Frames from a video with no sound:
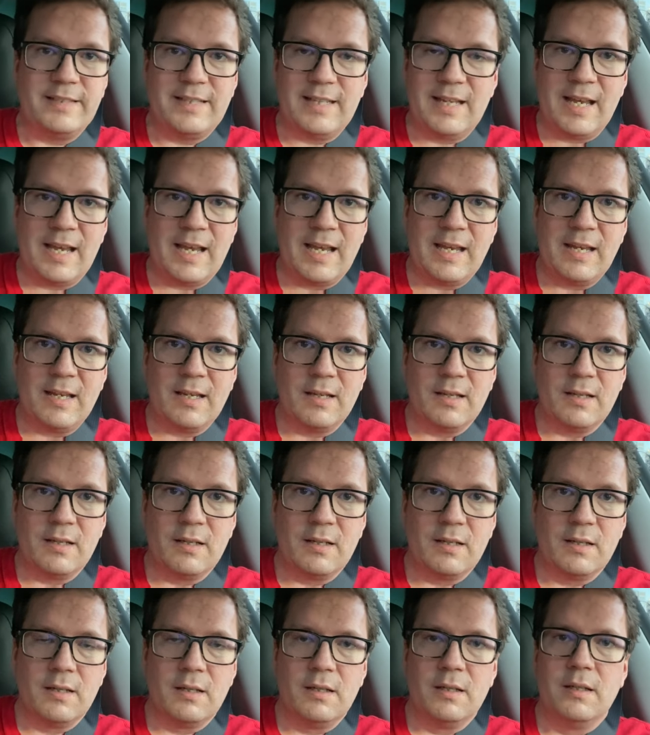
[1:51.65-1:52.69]
day
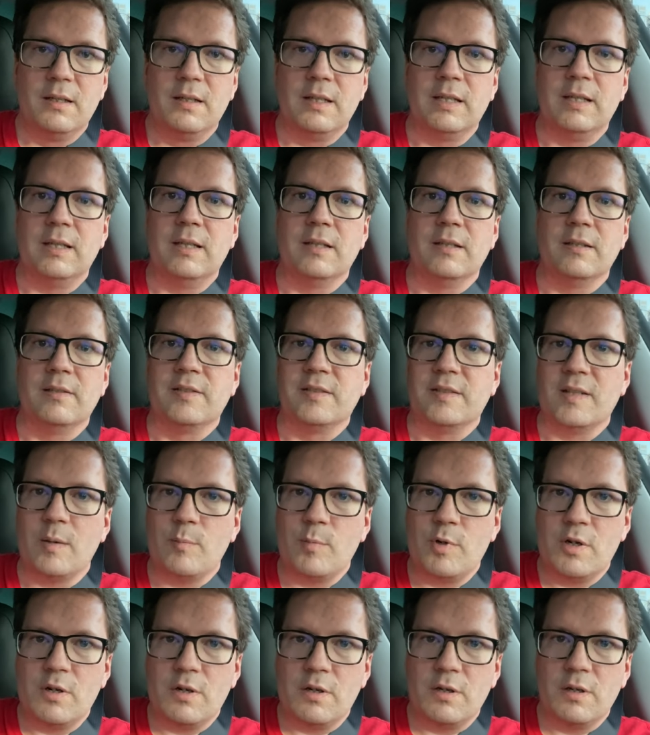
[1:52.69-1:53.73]
in
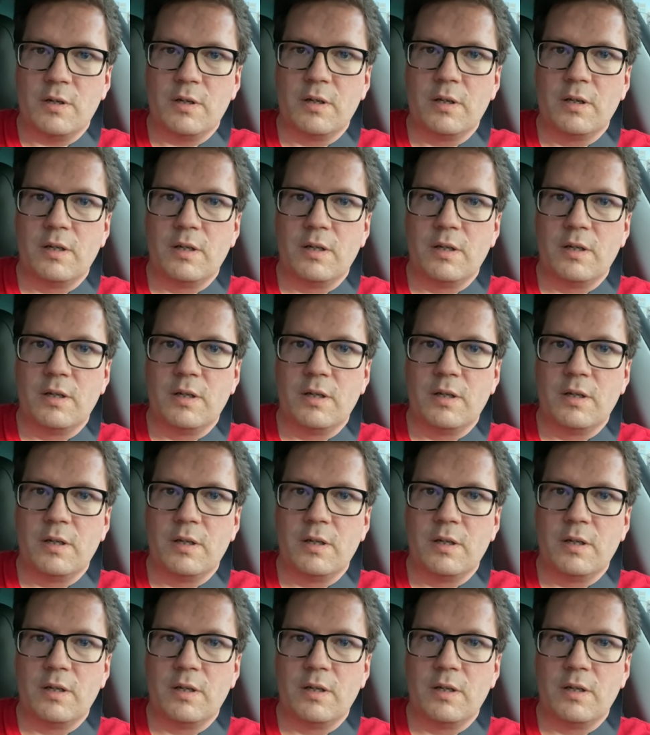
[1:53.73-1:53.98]
summer,